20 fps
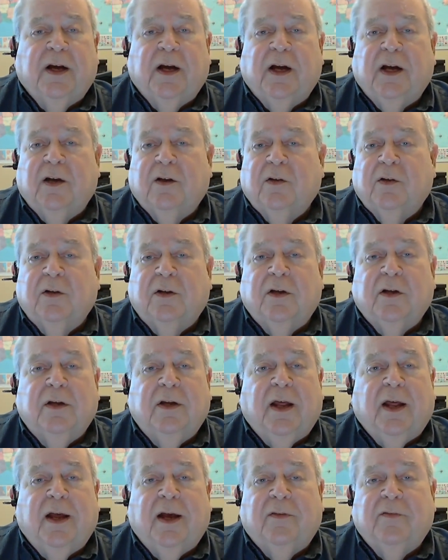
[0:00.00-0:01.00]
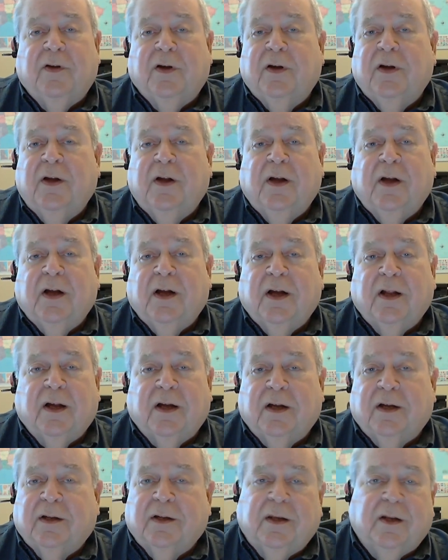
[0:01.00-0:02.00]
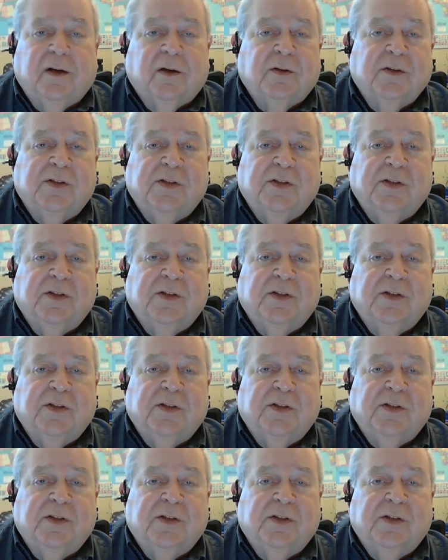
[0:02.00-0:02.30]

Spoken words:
I are looking to have a